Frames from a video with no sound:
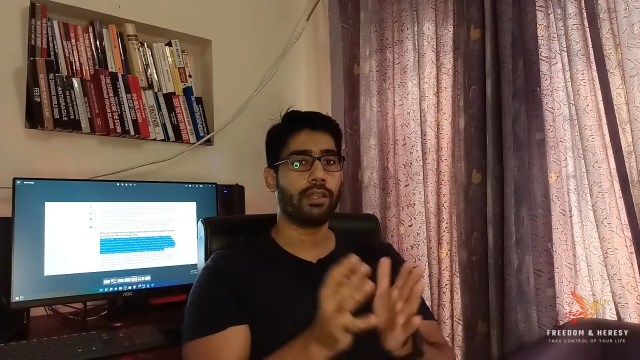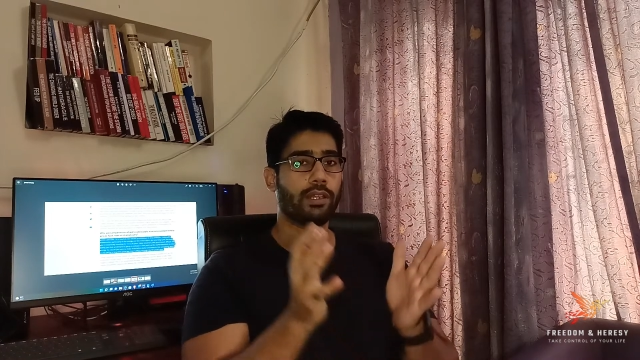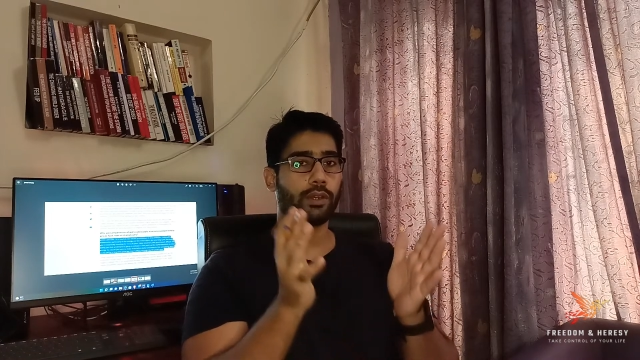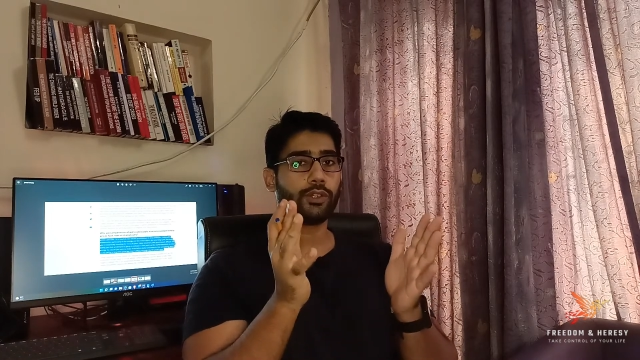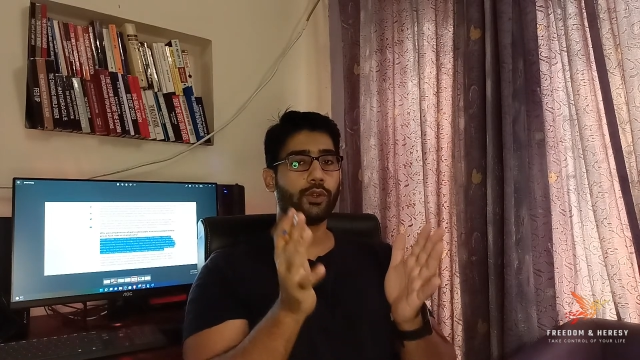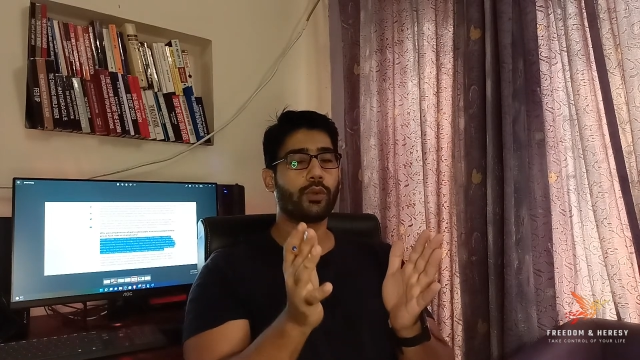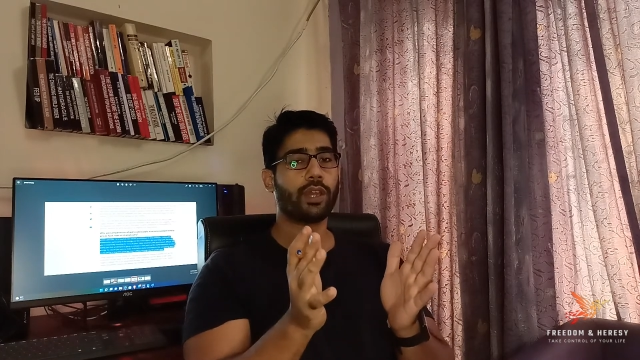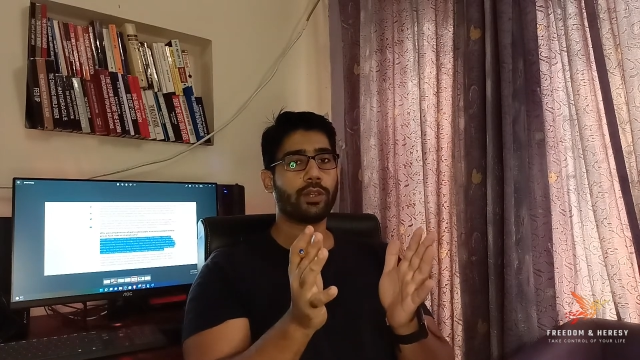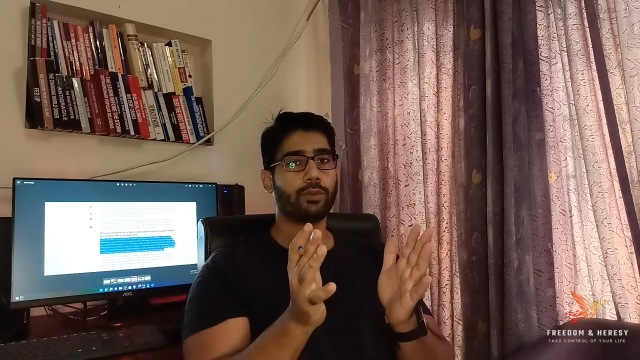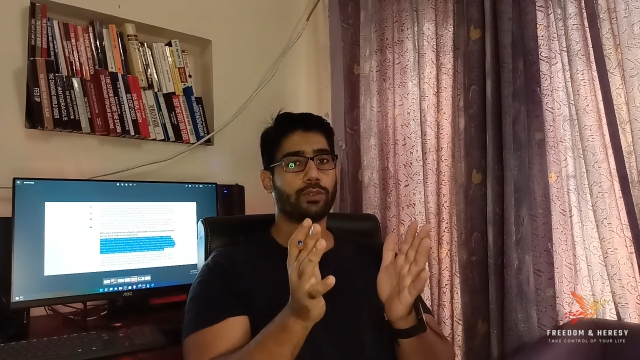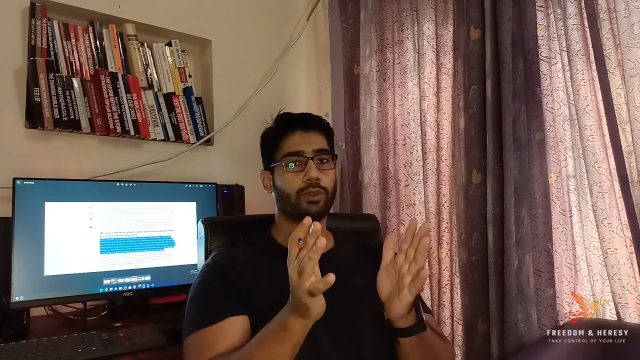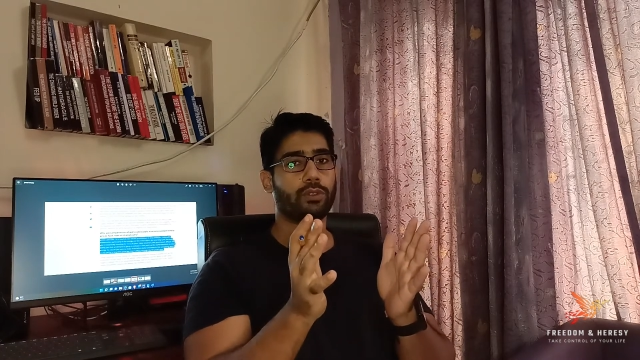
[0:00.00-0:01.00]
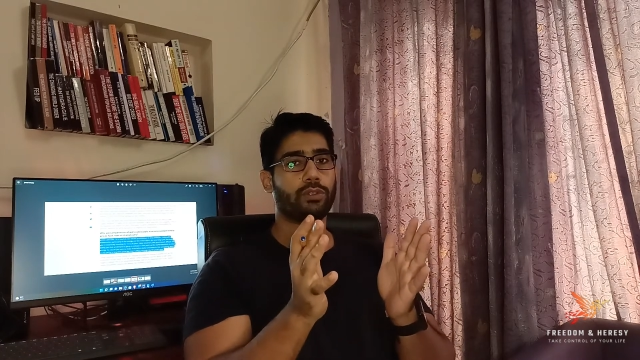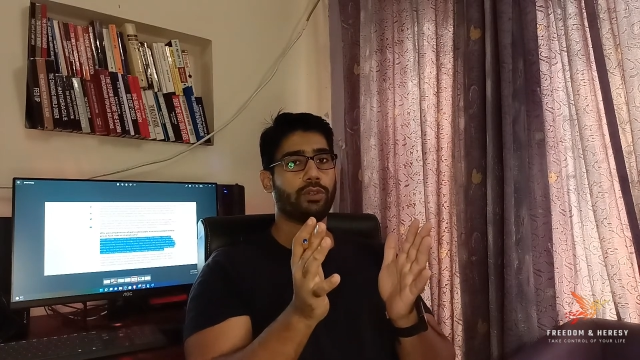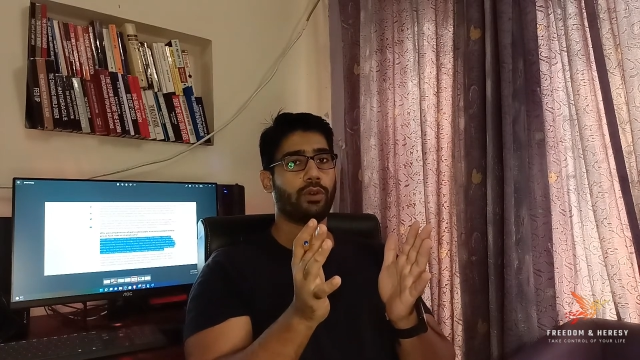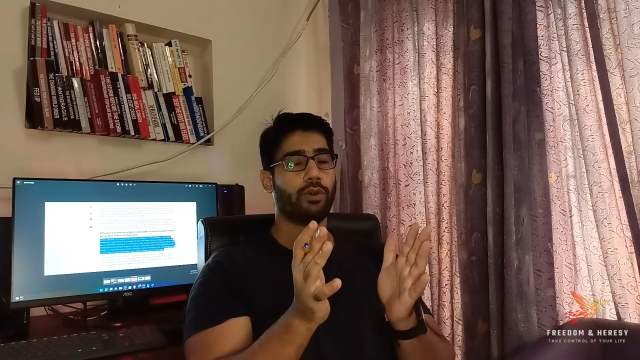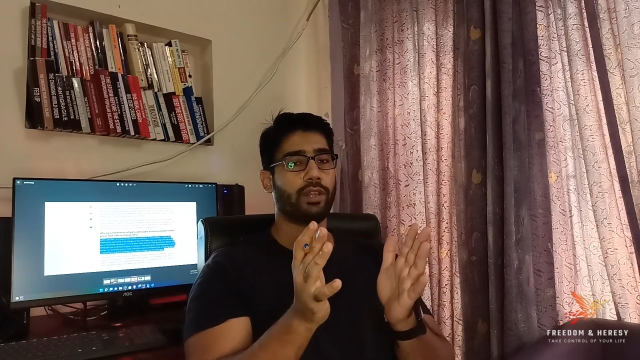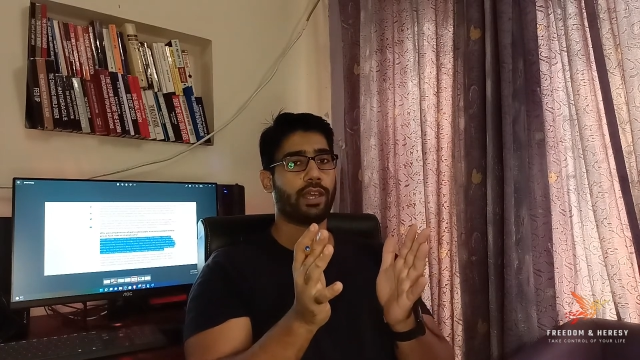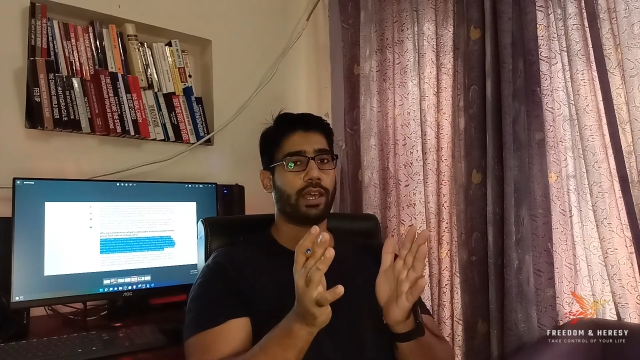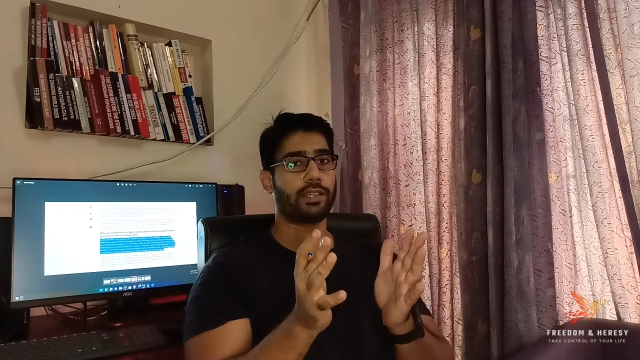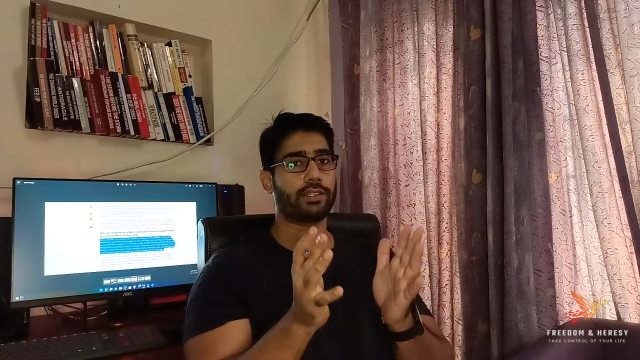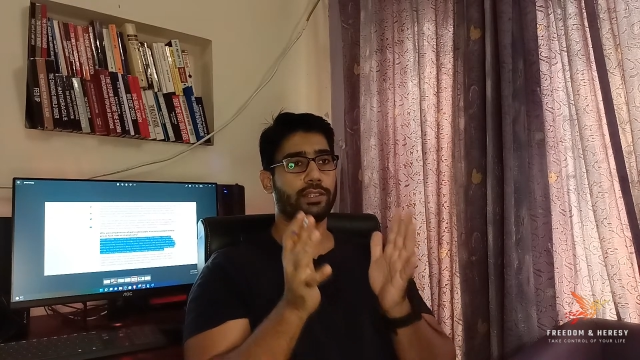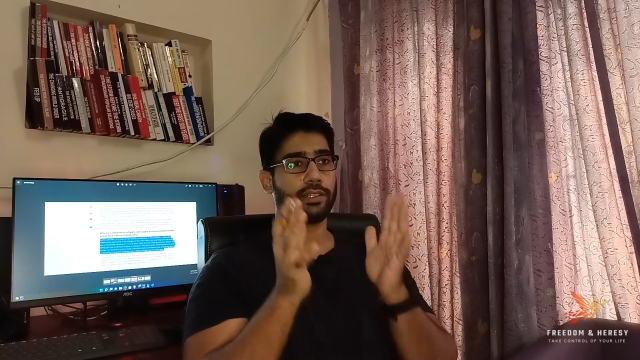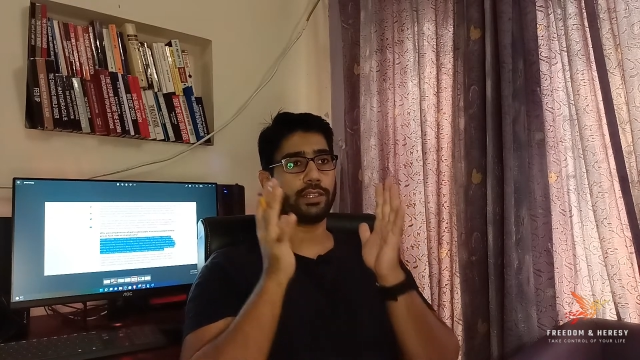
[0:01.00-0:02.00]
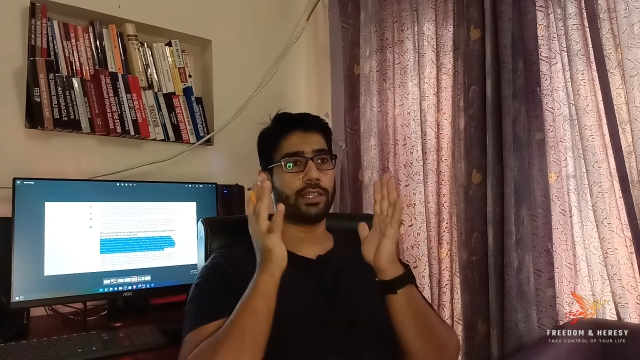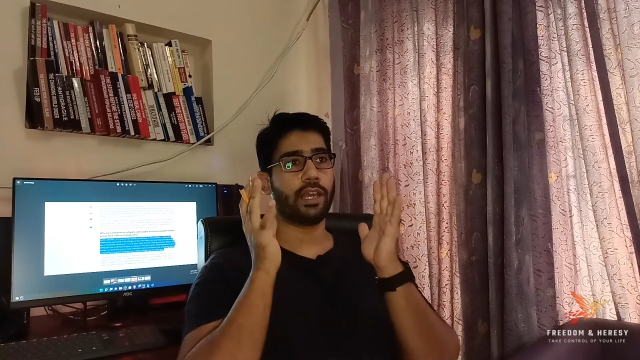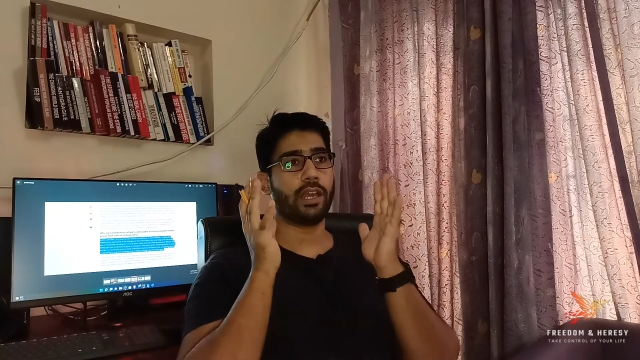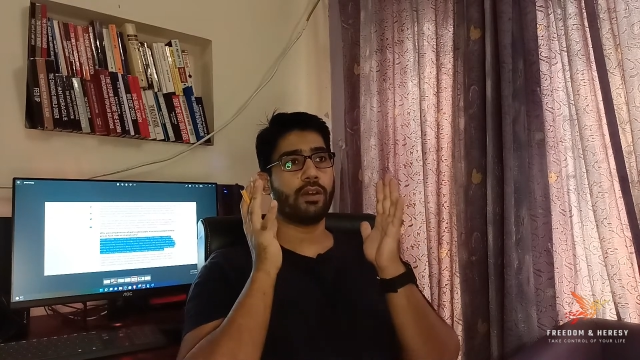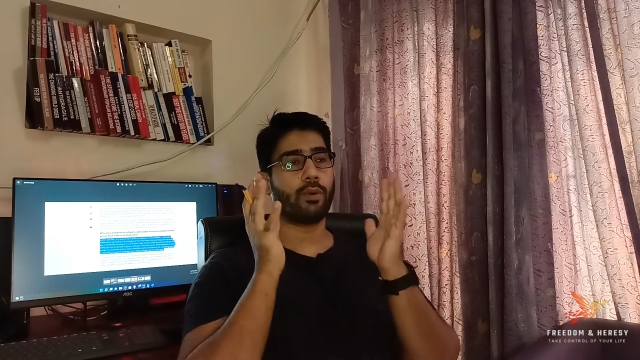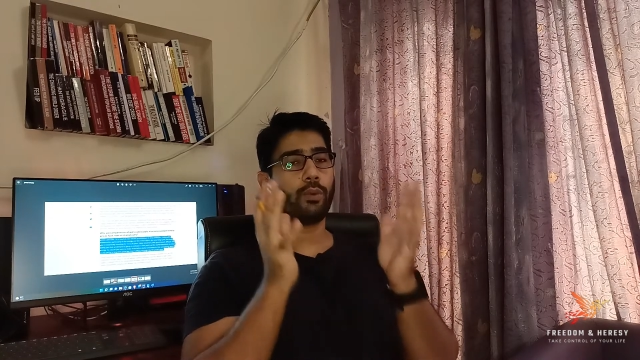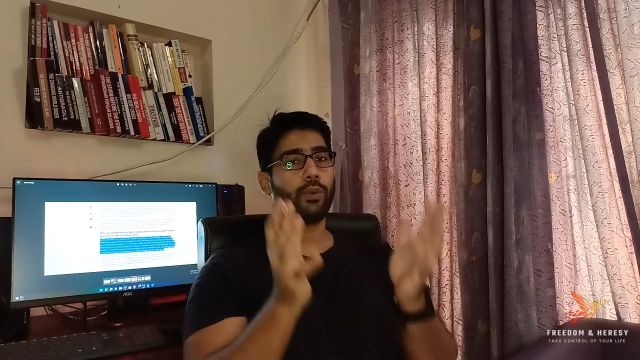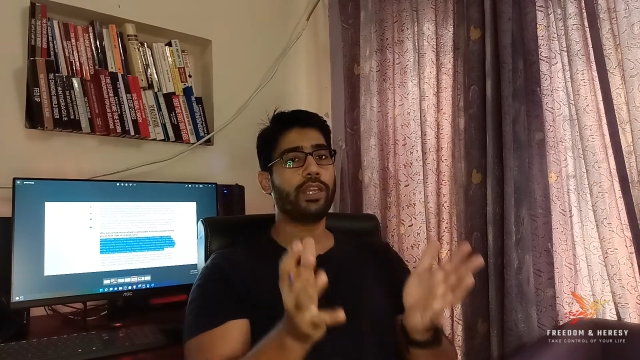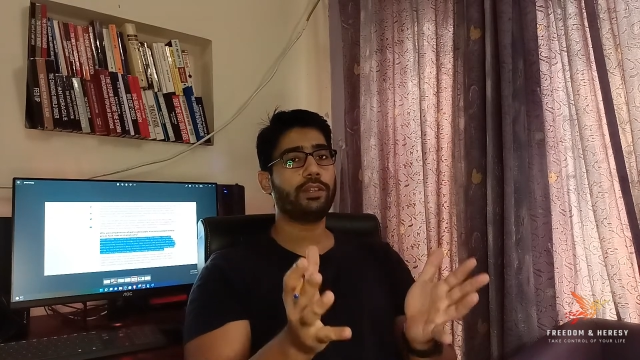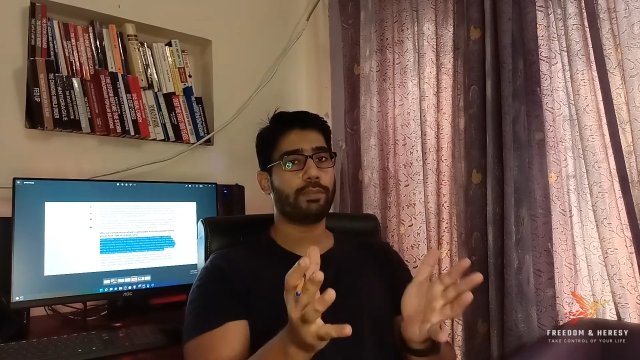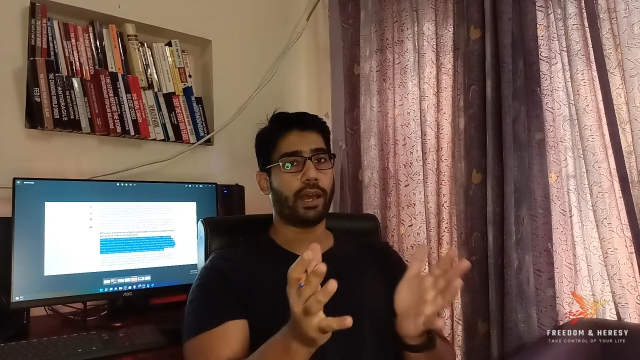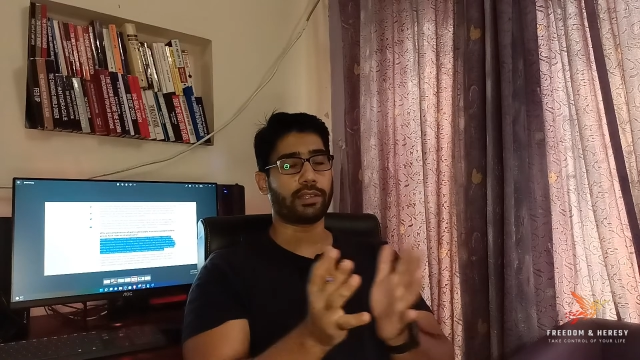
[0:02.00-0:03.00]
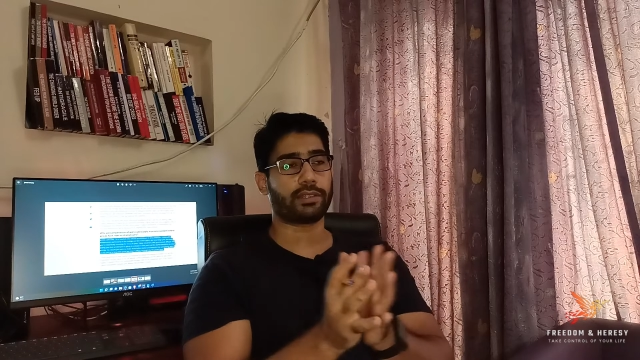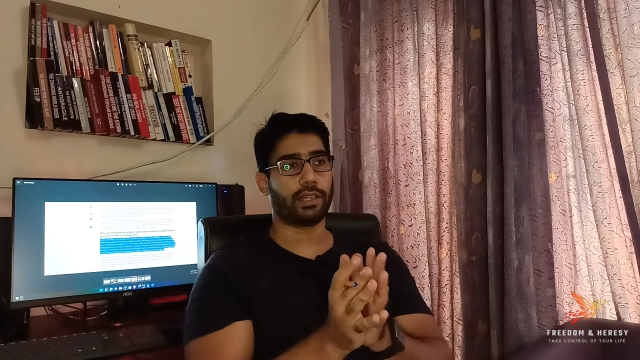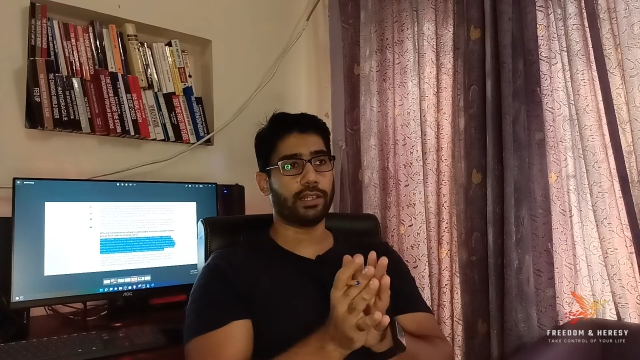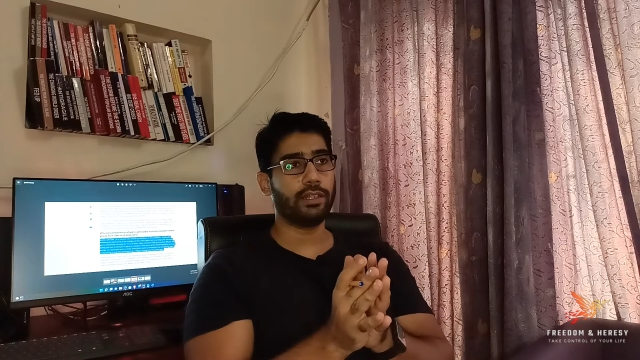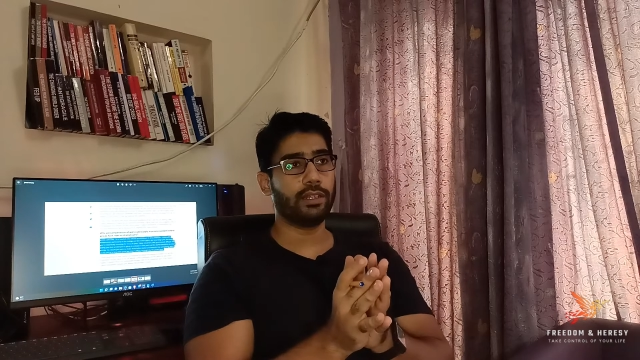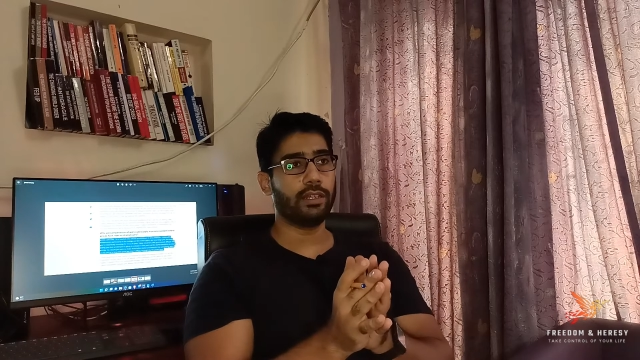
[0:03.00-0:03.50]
Now, Ukraine was also known as the wheat basket